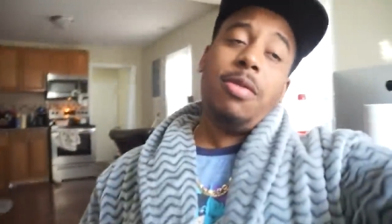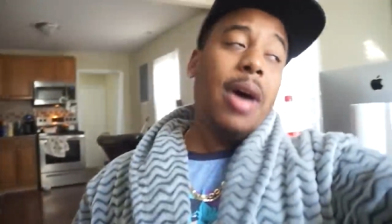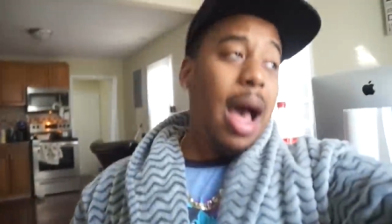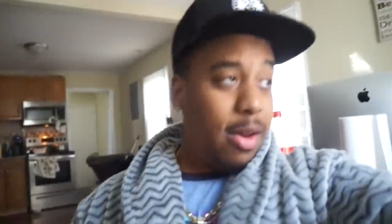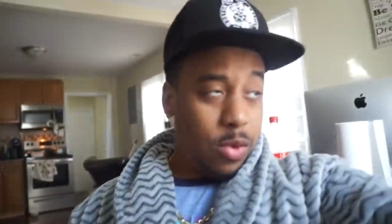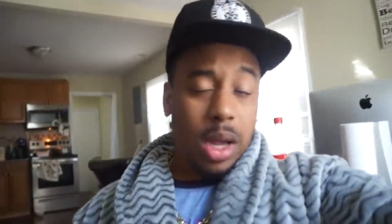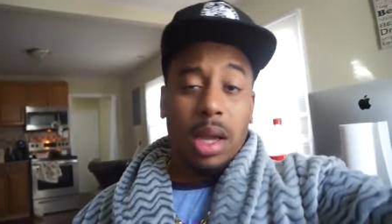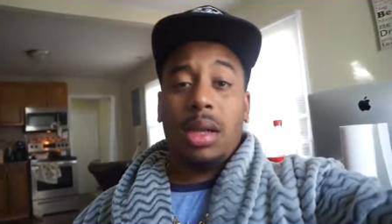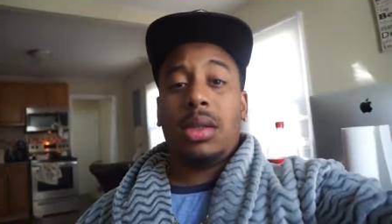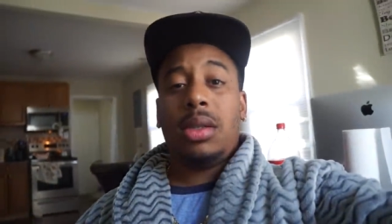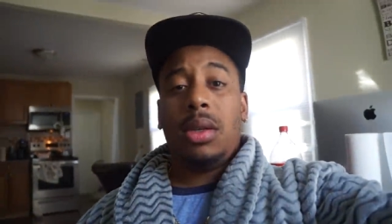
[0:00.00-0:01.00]
Five
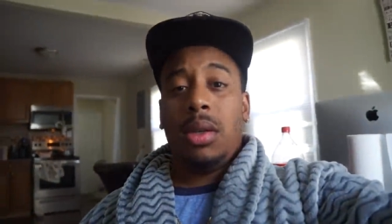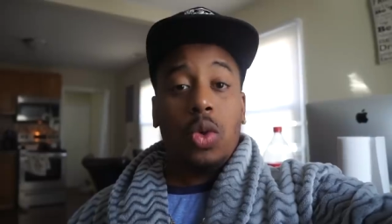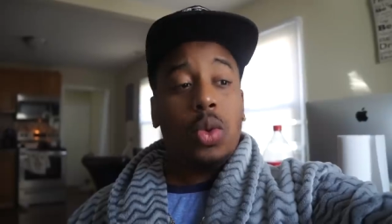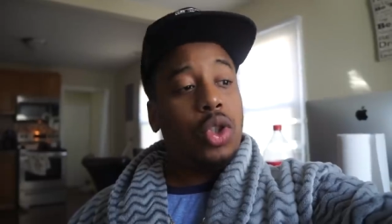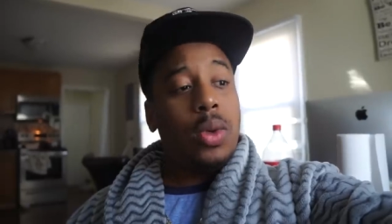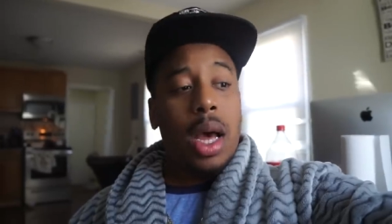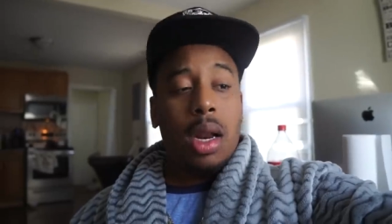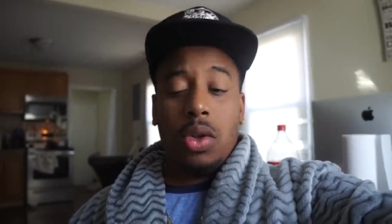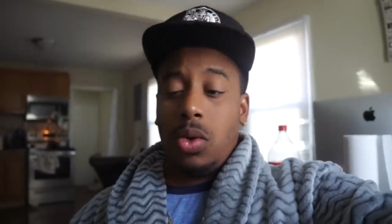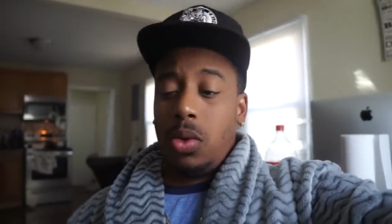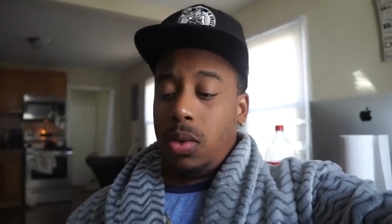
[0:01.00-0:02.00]
ways. Do what you
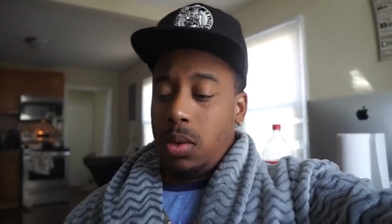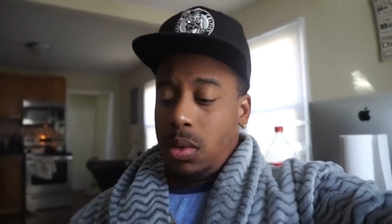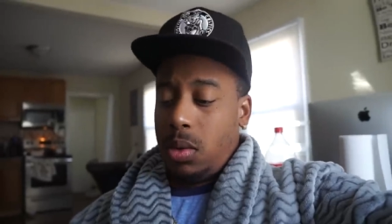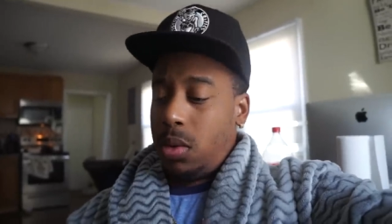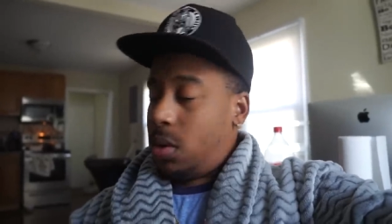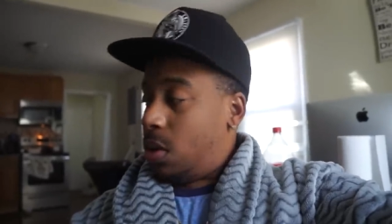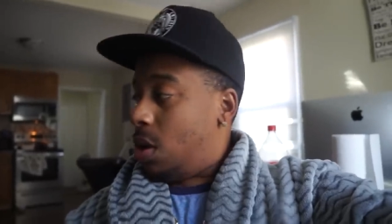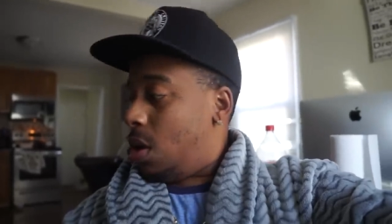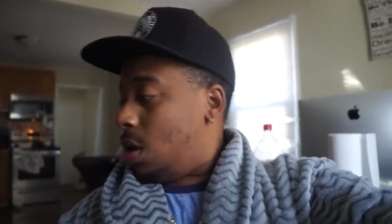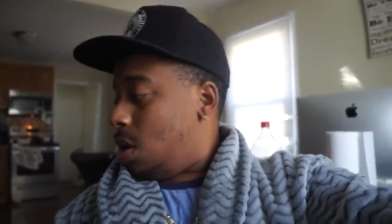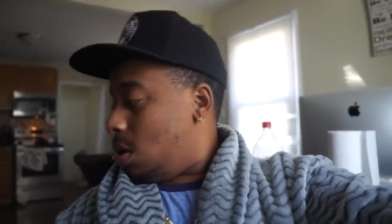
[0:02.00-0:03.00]
gotta do.
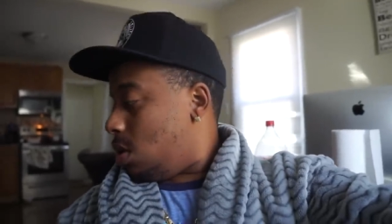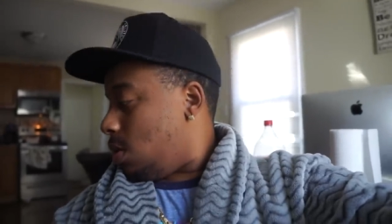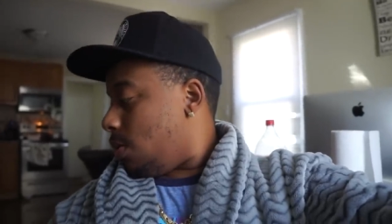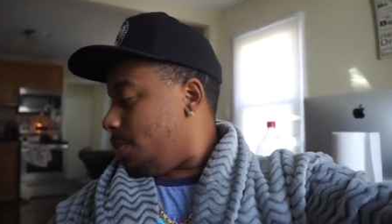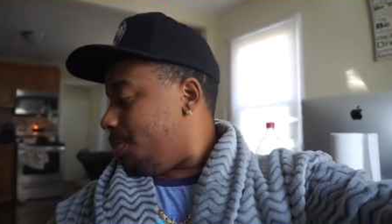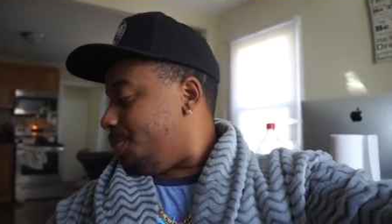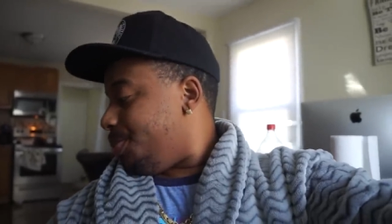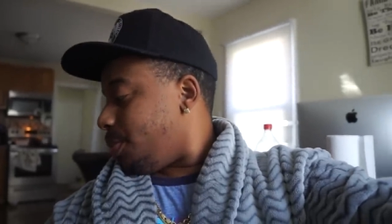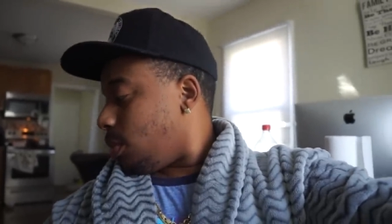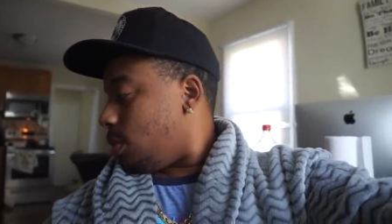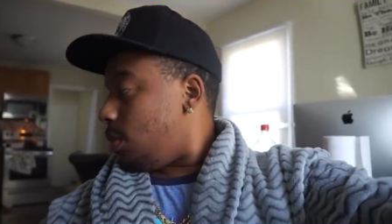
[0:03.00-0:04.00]
Hold on.
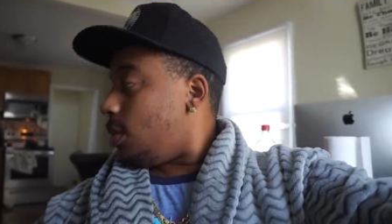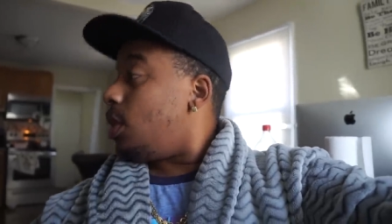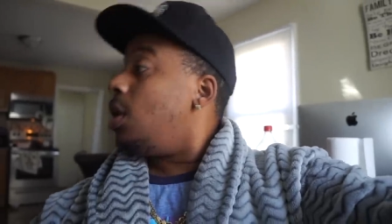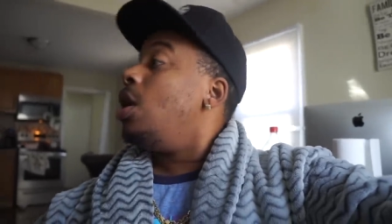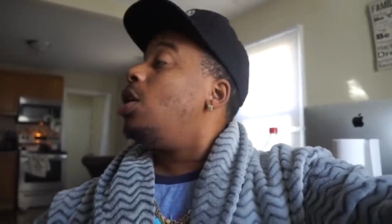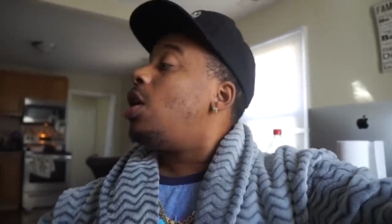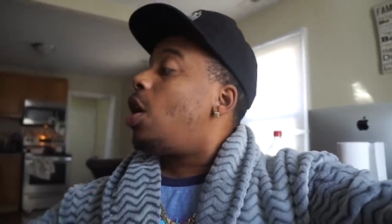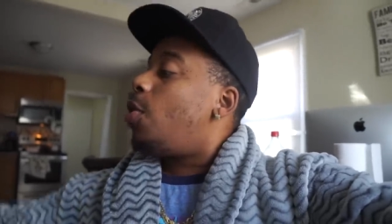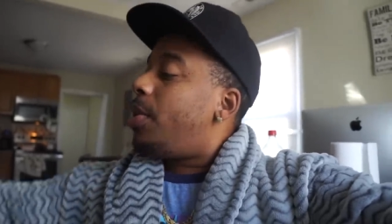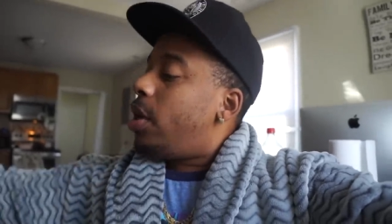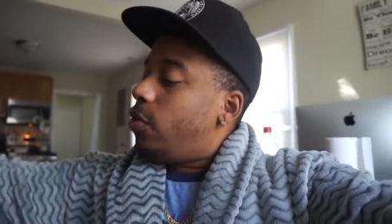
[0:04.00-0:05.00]
Um, Y'all
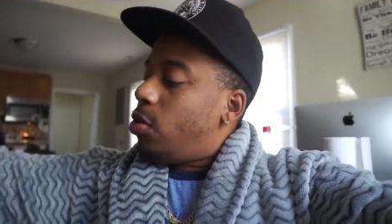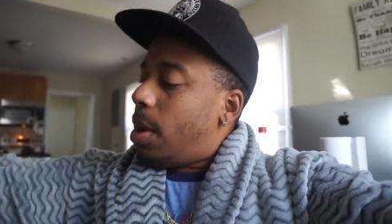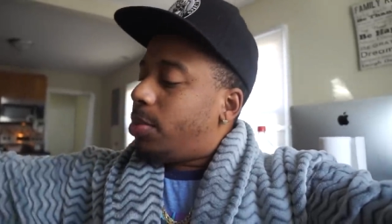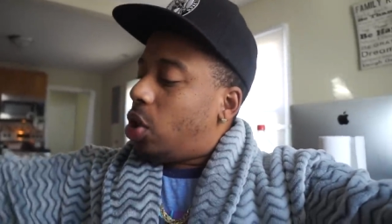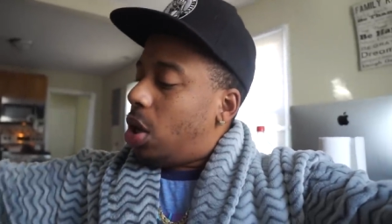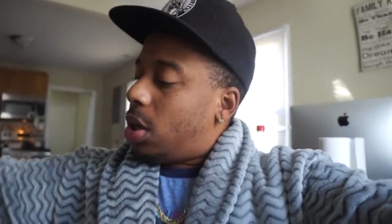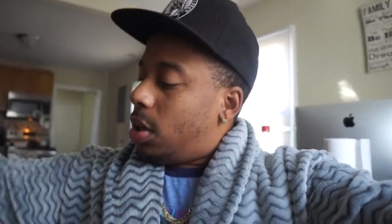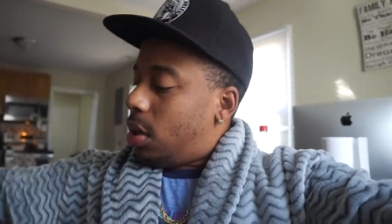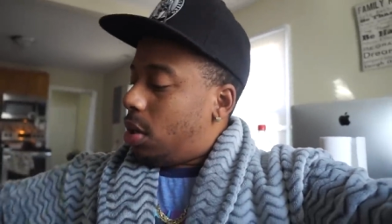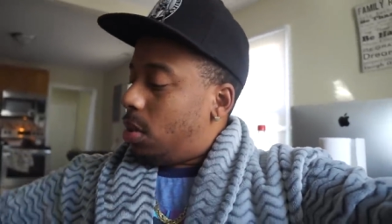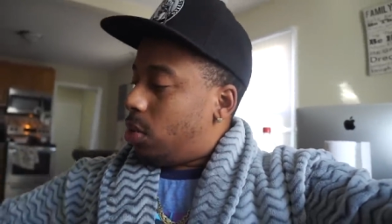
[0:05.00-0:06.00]
go play in the room. I'm talking.
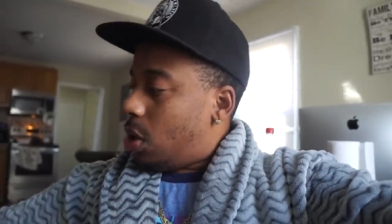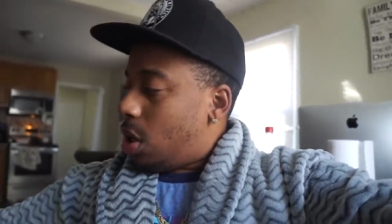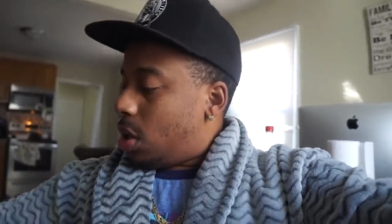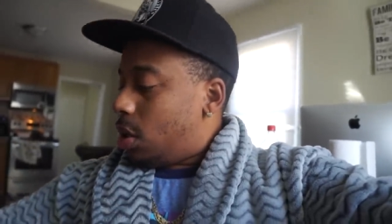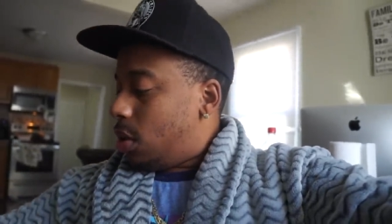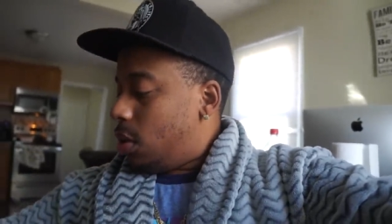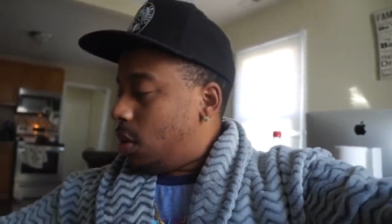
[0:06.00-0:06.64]
I'm talking.